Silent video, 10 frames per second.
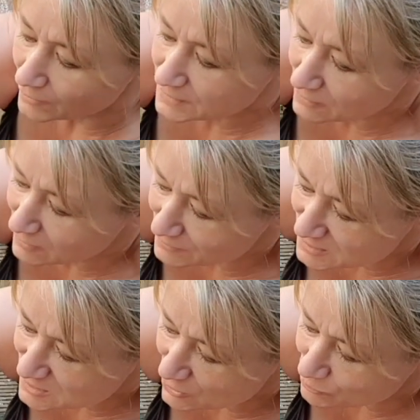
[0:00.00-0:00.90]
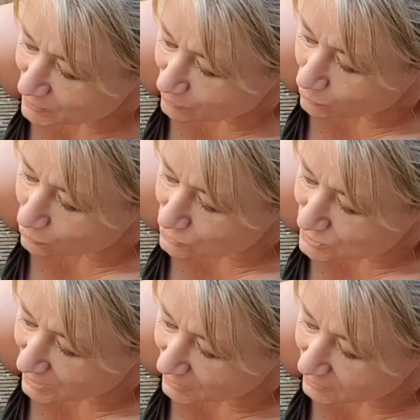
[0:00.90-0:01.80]
They don't like the soapy
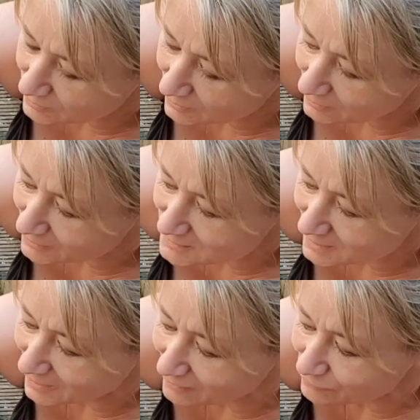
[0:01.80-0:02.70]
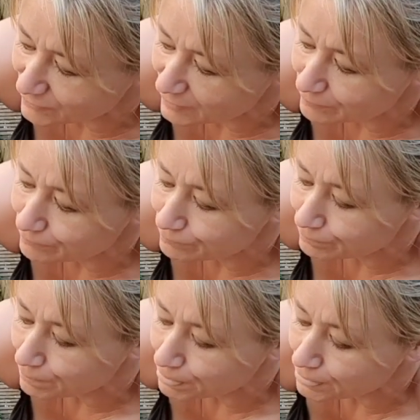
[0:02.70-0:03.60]
water. They like to have
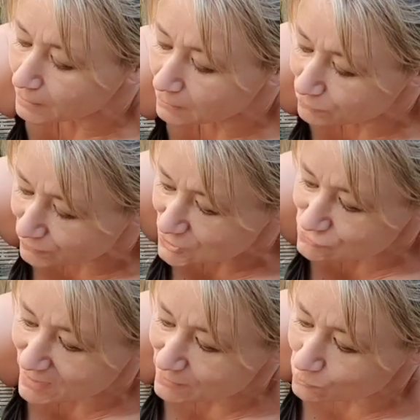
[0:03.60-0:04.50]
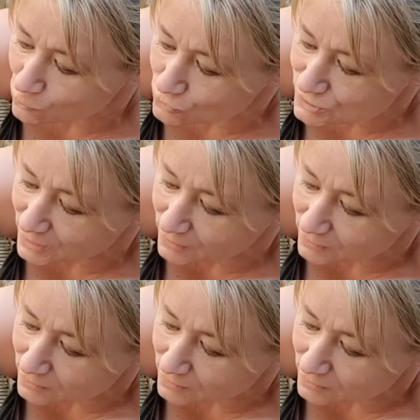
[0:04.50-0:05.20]
fresh rainwater.